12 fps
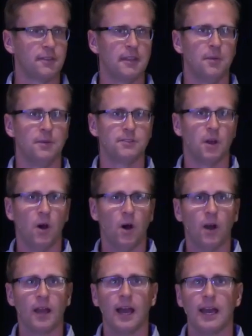There was
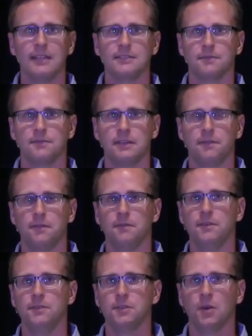all kinds of different
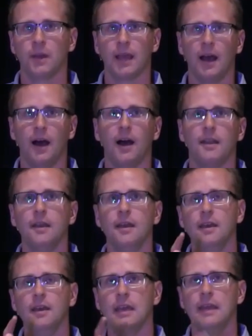views going on
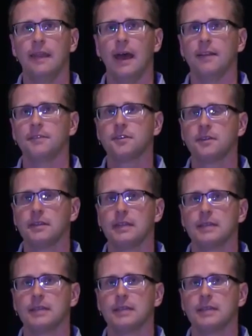in that. Let's go to the next